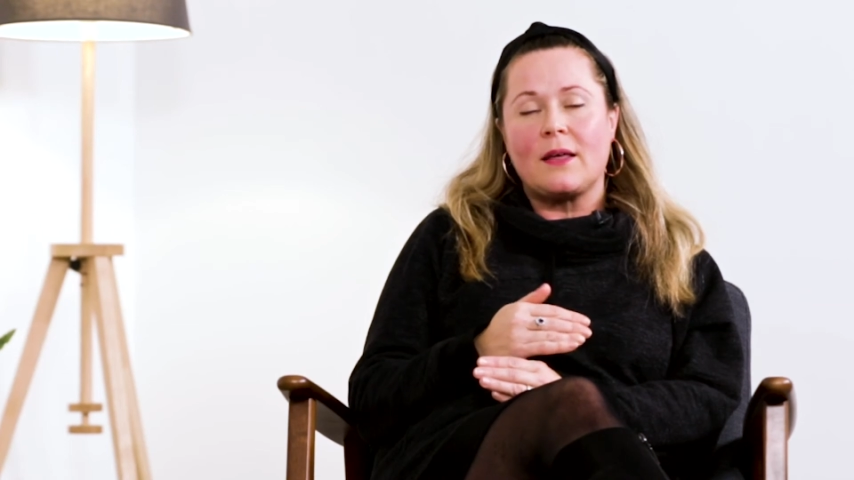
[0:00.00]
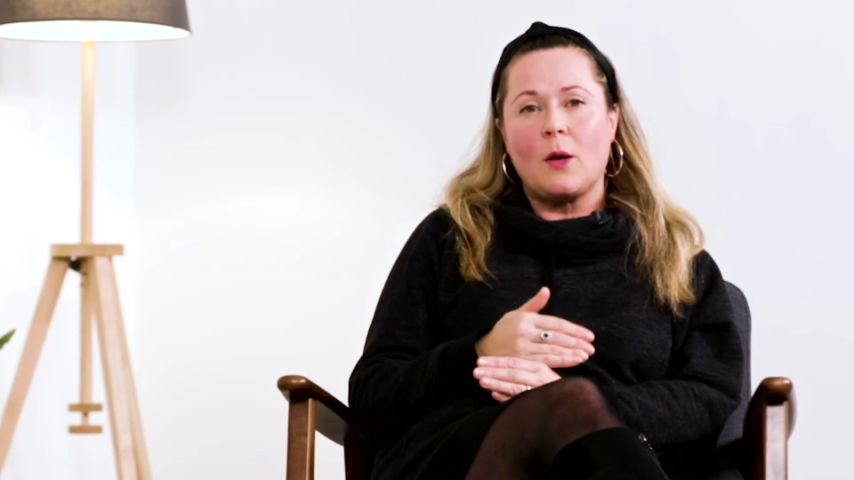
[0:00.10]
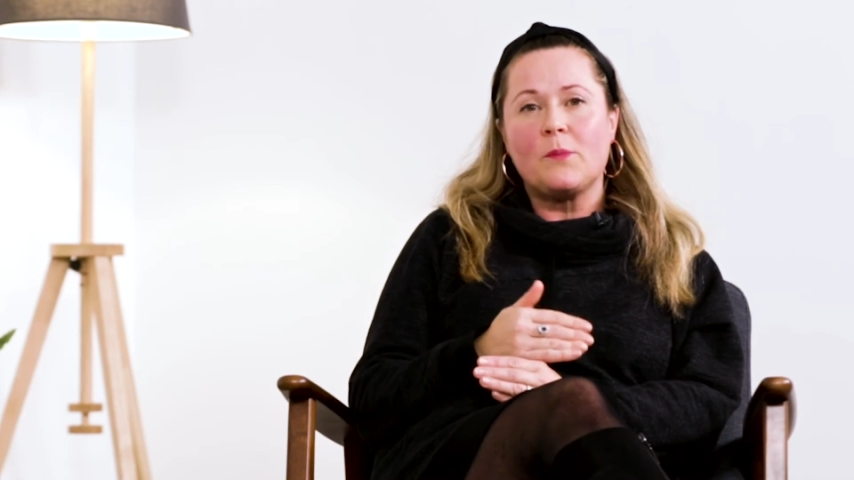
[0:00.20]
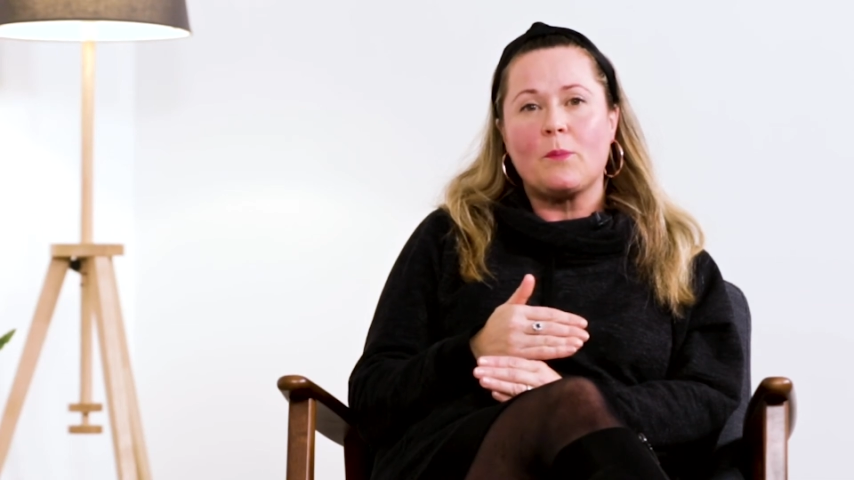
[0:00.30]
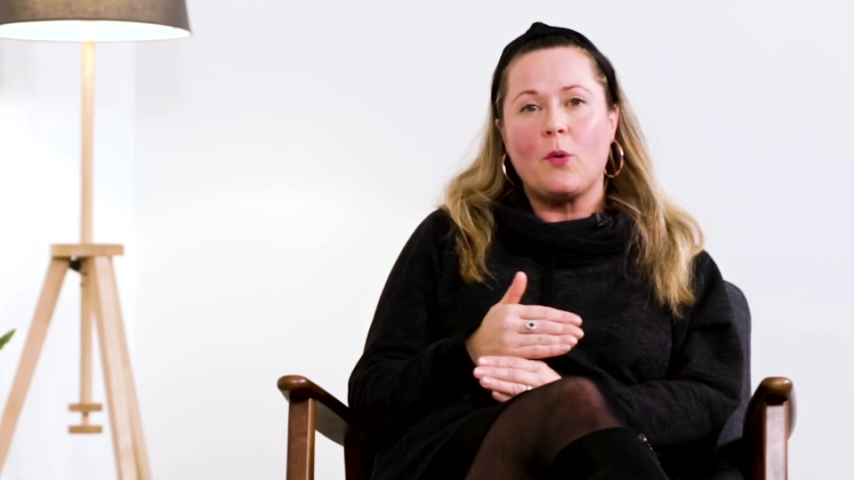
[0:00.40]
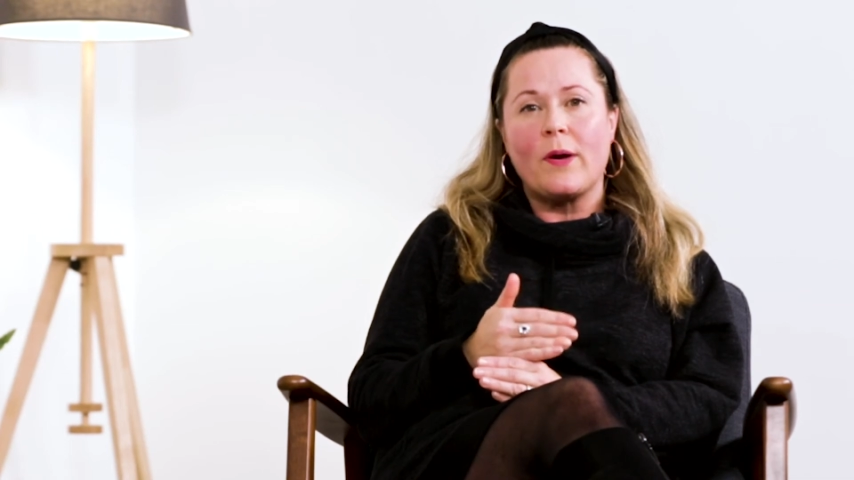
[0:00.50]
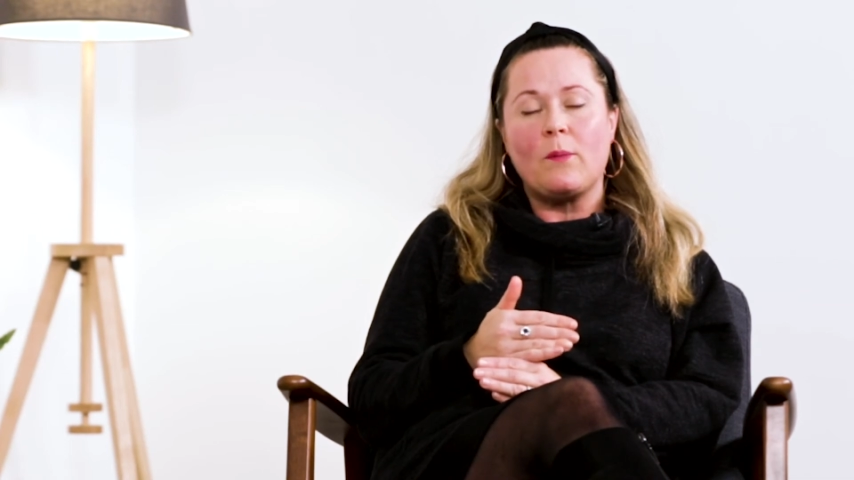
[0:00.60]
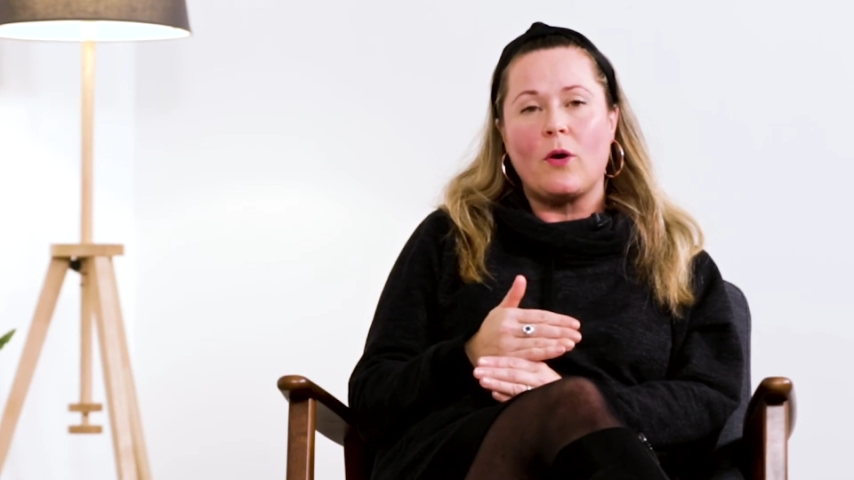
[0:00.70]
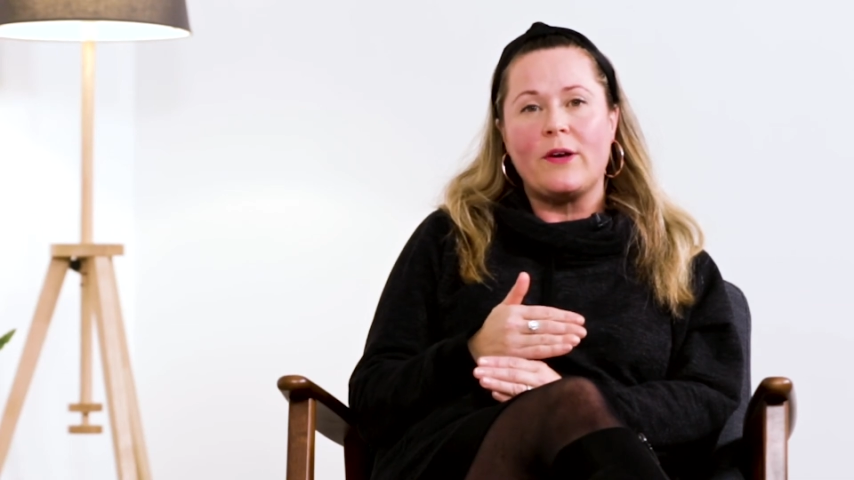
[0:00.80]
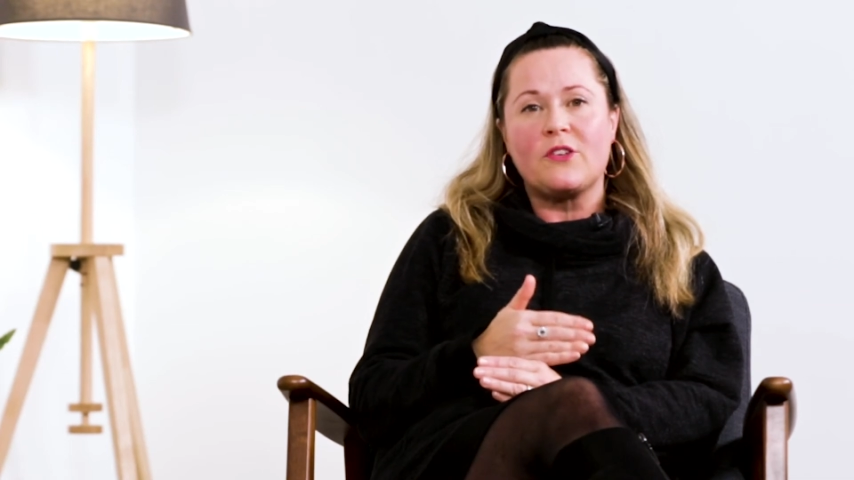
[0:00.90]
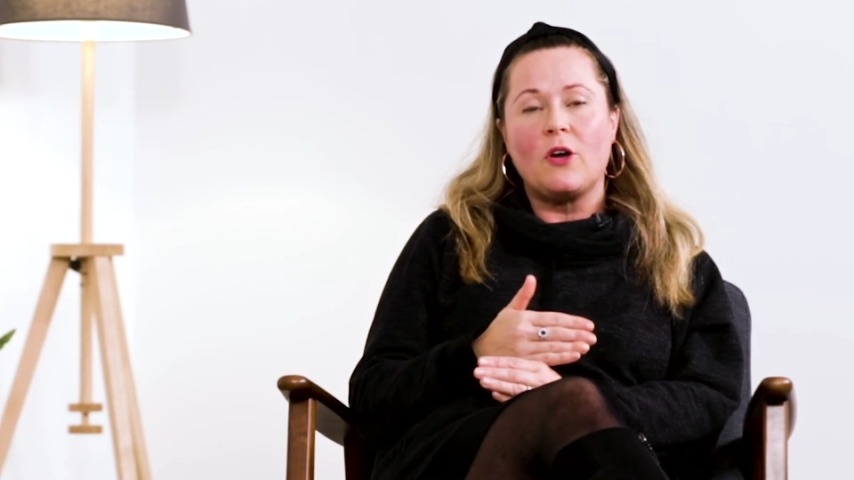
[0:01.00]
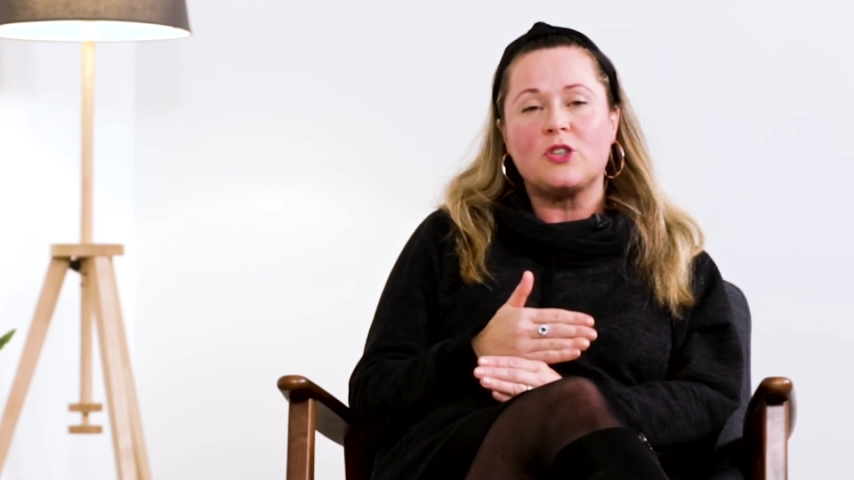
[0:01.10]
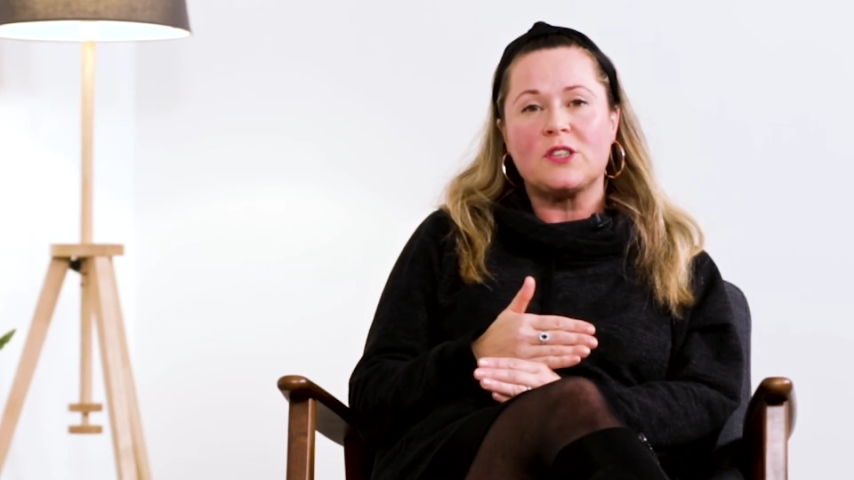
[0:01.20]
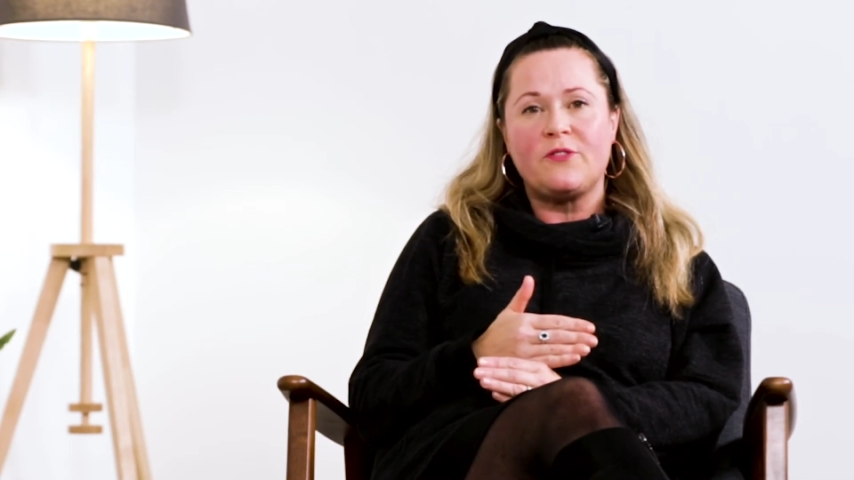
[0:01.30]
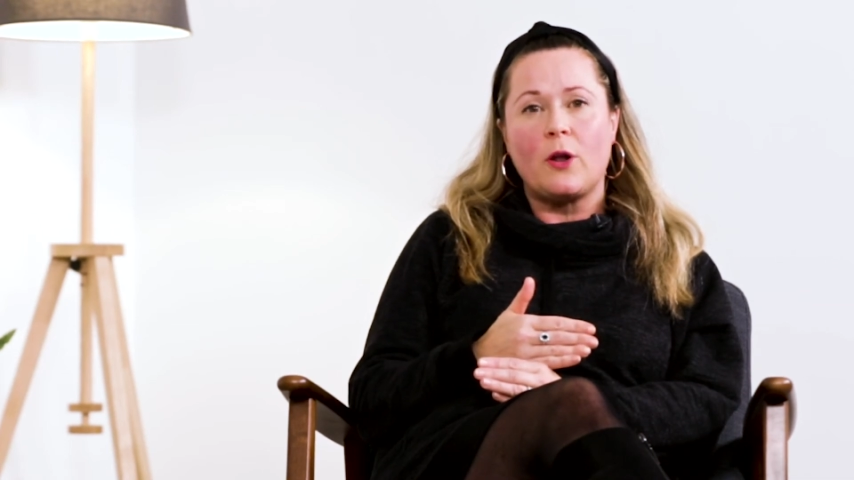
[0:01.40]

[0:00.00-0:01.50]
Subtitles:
comes a point where it's not just